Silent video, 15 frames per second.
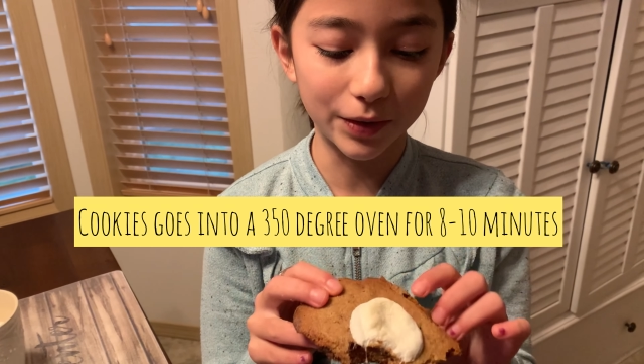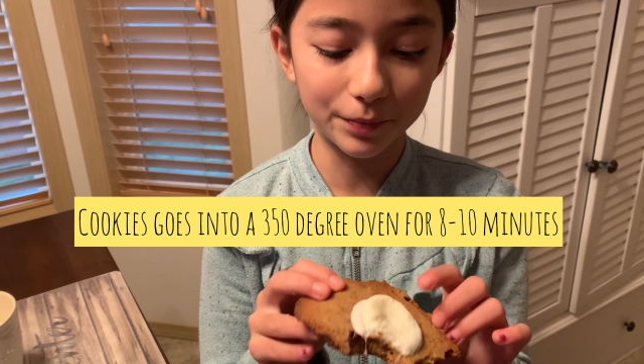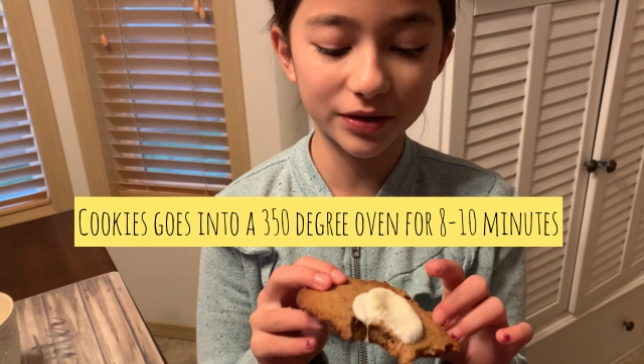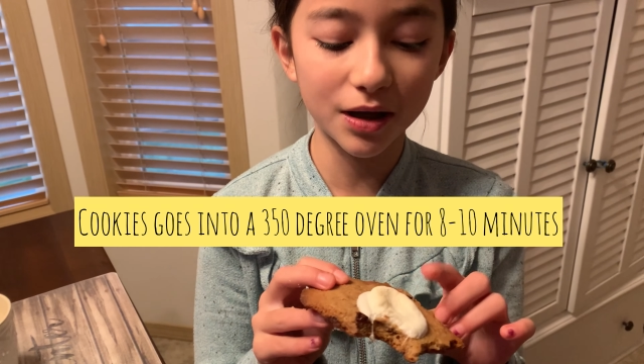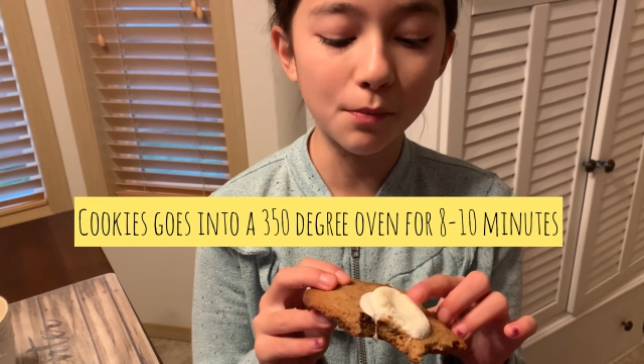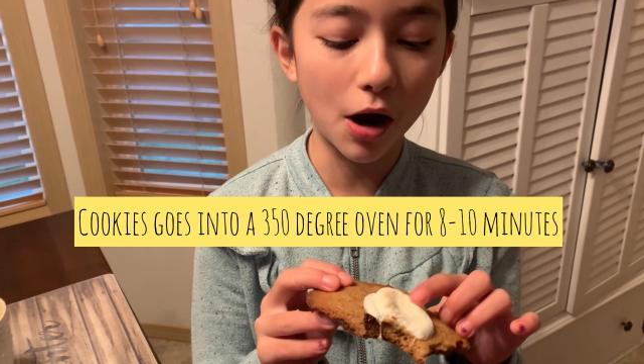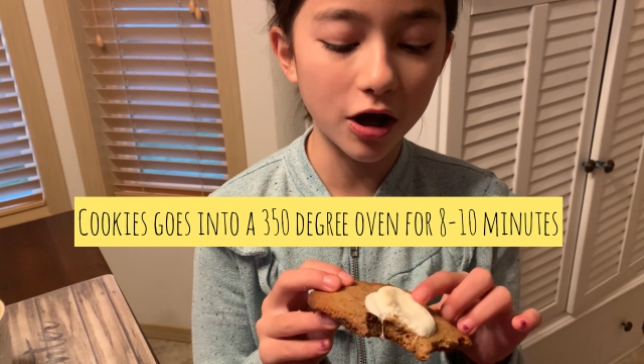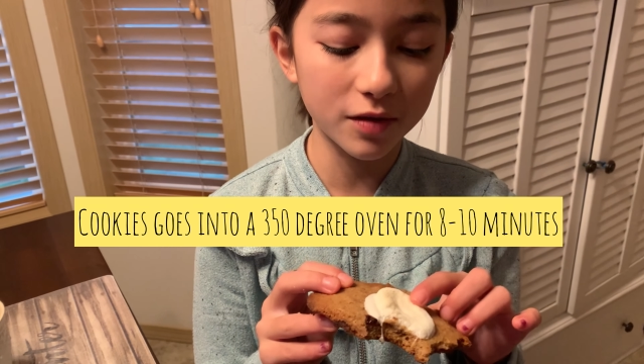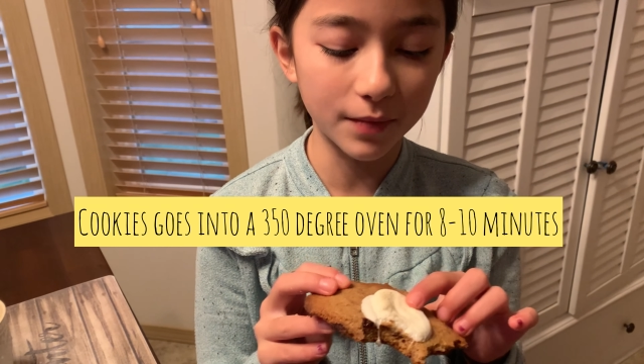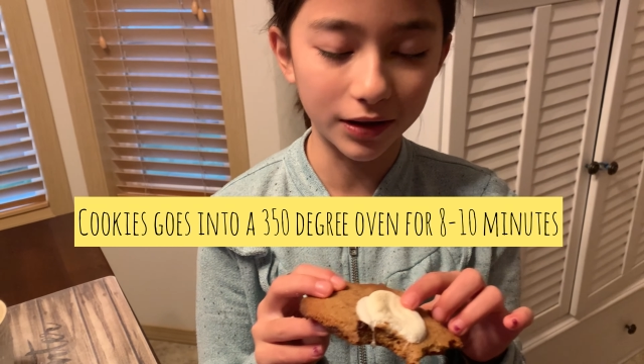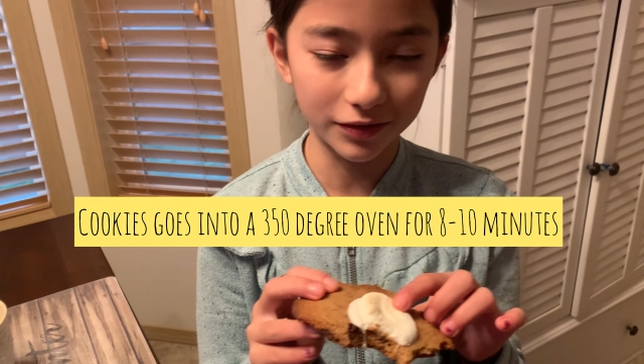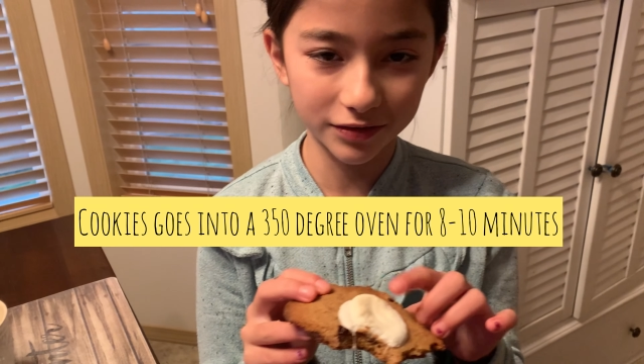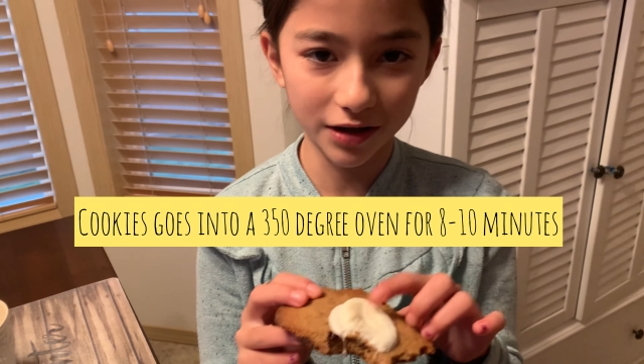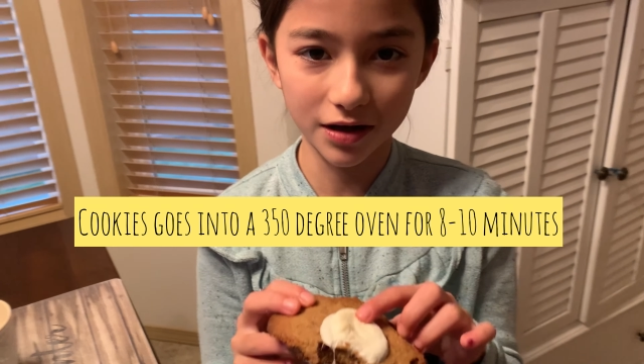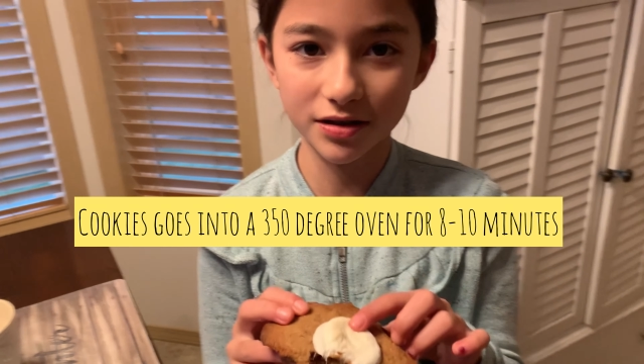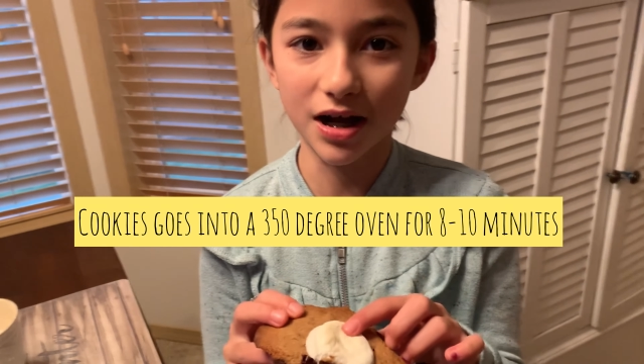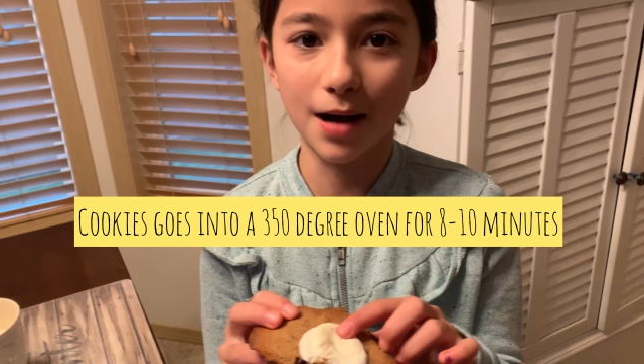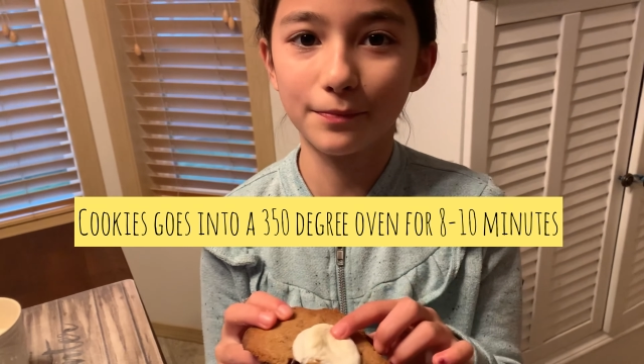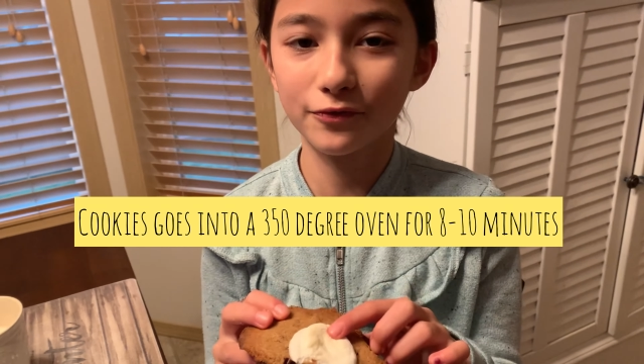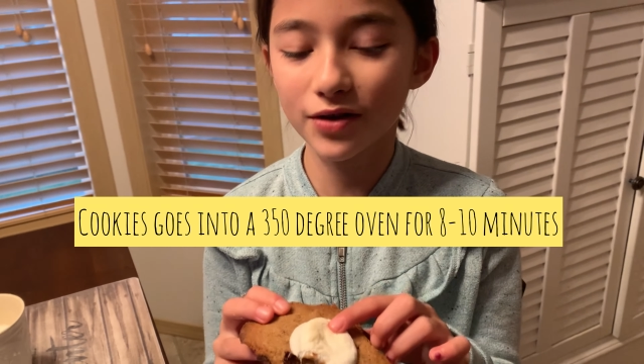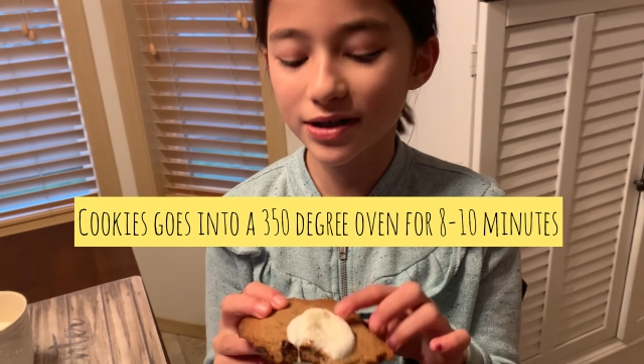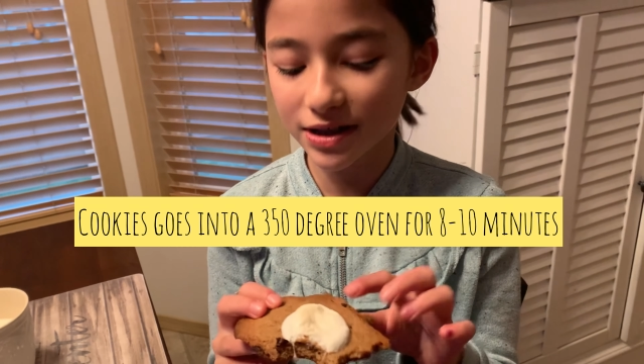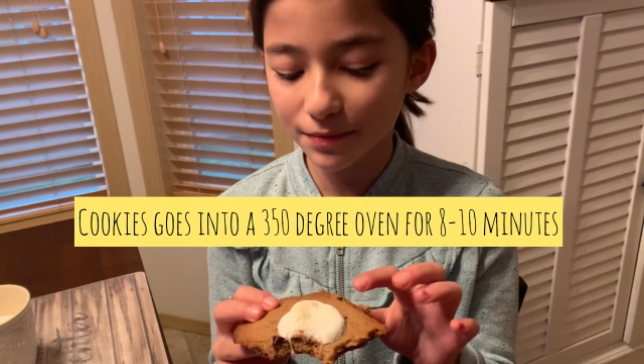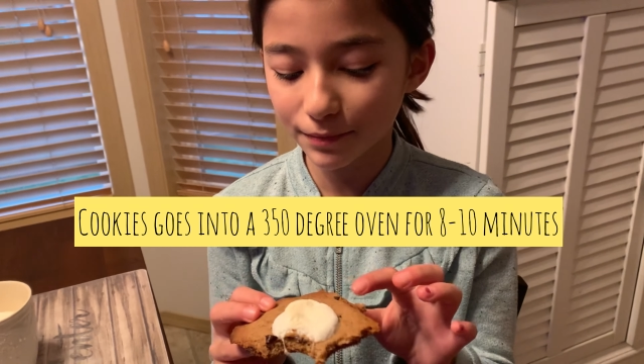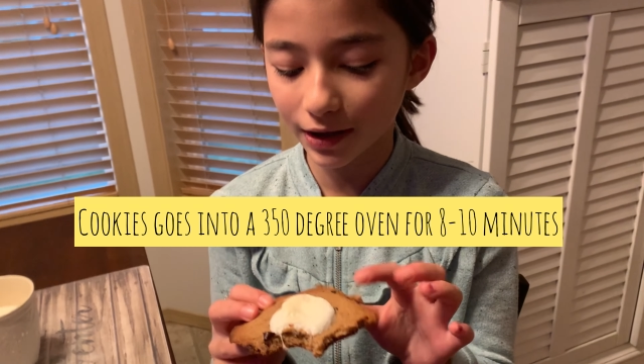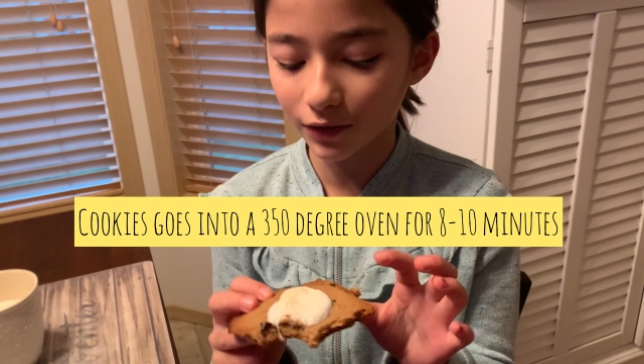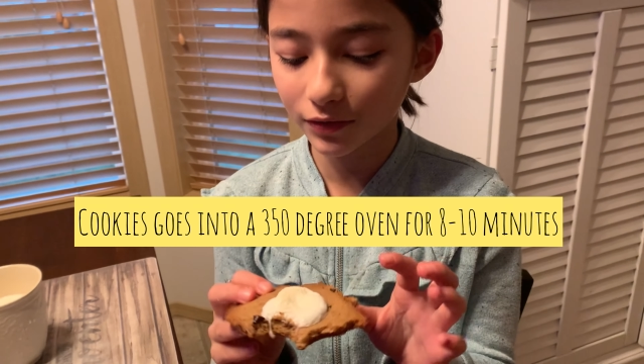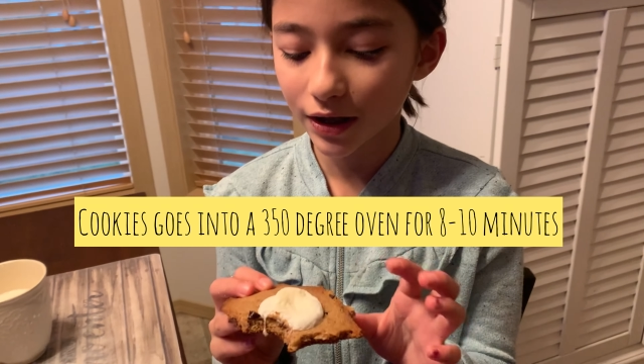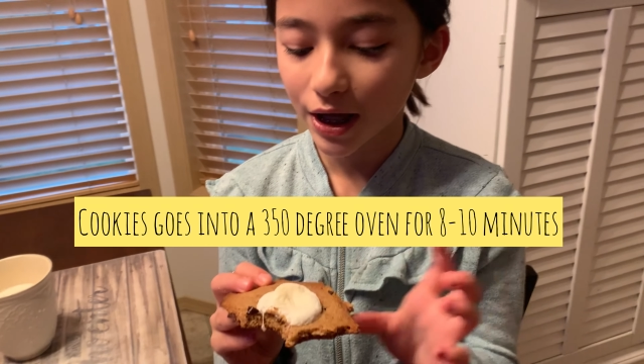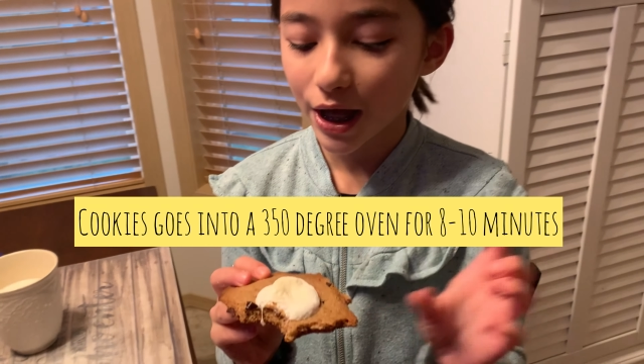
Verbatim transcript: put the marshmallows on top for it to melt.